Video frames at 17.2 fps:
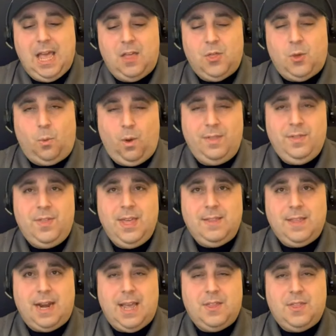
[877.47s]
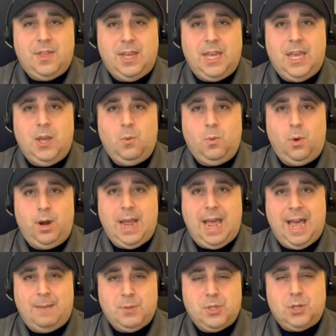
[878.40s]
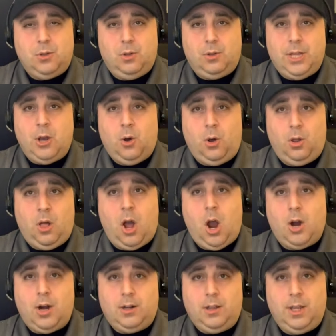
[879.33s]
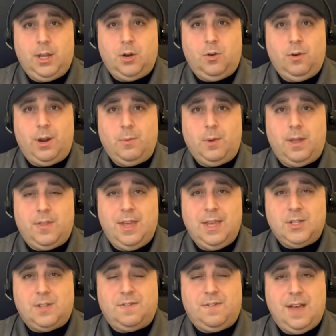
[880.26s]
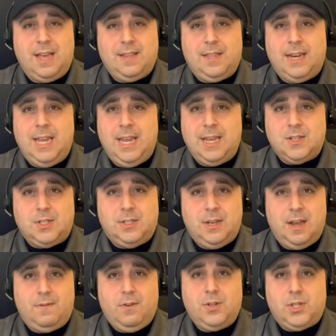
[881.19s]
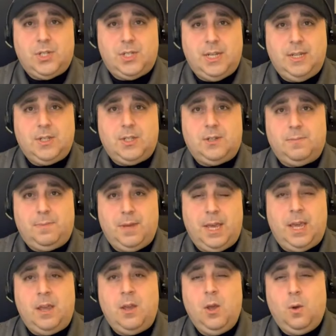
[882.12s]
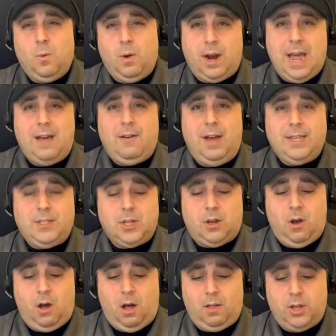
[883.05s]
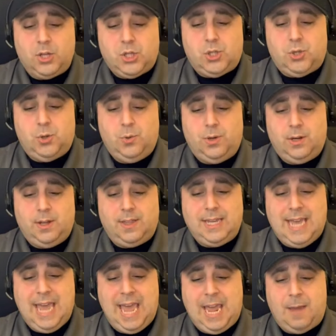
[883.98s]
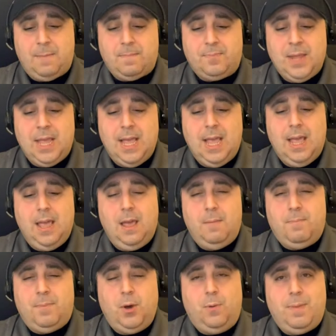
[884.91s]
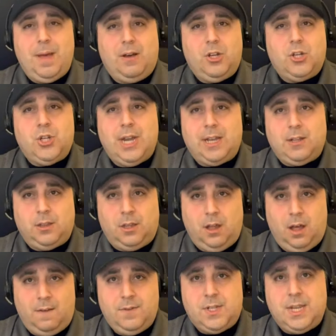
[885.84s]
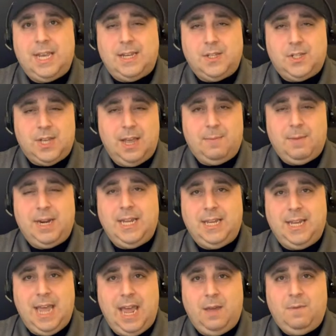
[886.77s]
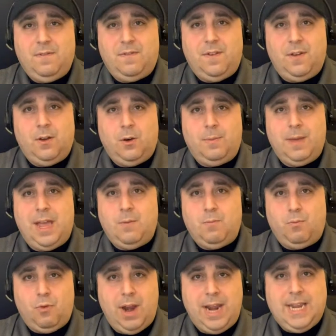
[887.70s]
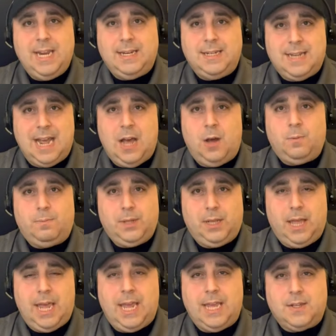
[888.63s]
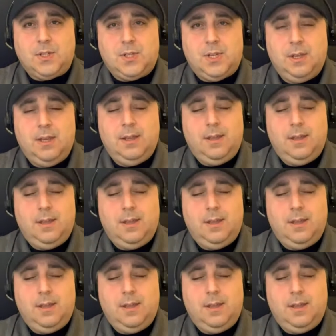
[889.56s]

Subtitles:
The one thing that I think he would absolutely wholeheartedly agree with is the fact that he has never ceased to be what I like to call a student of the game. Bill Belichick loves examining game film and breaking down plays.